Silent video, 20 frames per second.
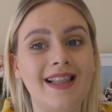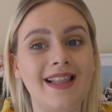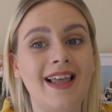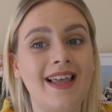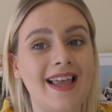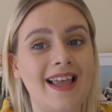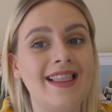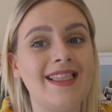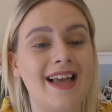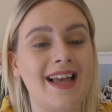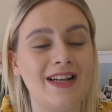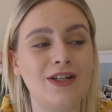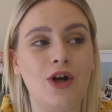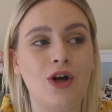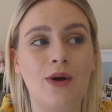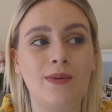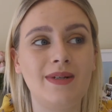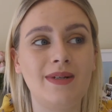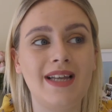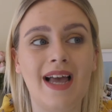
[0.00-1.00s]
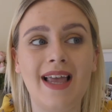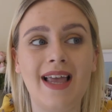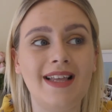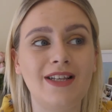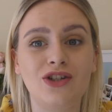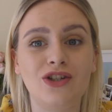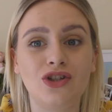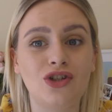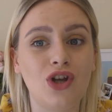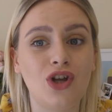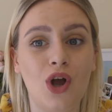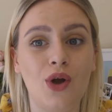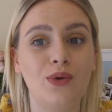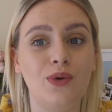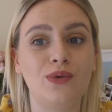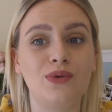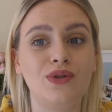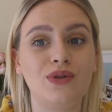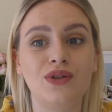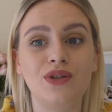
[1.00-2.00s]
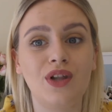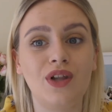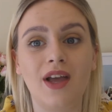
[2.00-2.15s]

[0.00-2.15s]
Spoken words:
like at that time of day, just goes